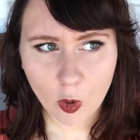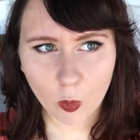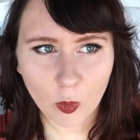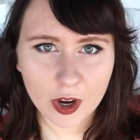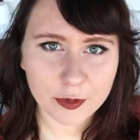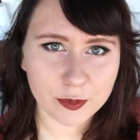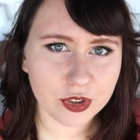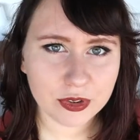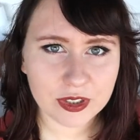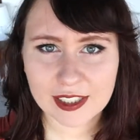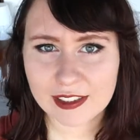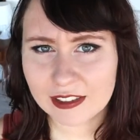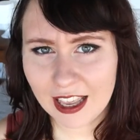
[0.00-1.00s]
Why would you
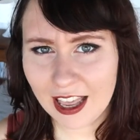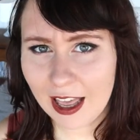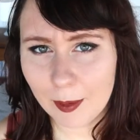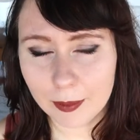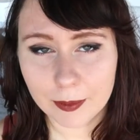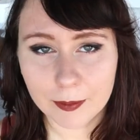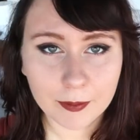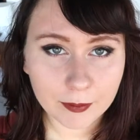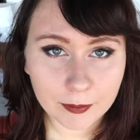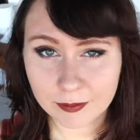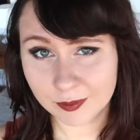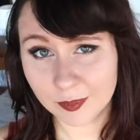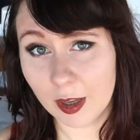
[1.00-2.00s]
take a cab?
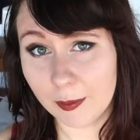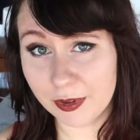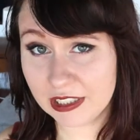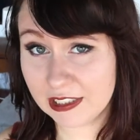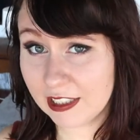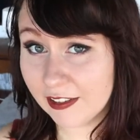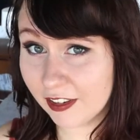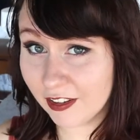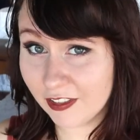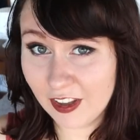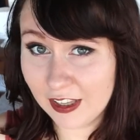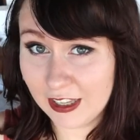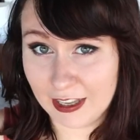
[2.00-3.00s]
Apparently it's the
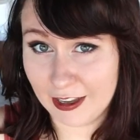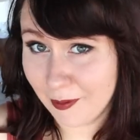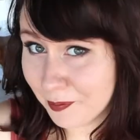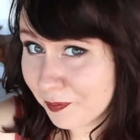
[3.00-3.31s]
thing here.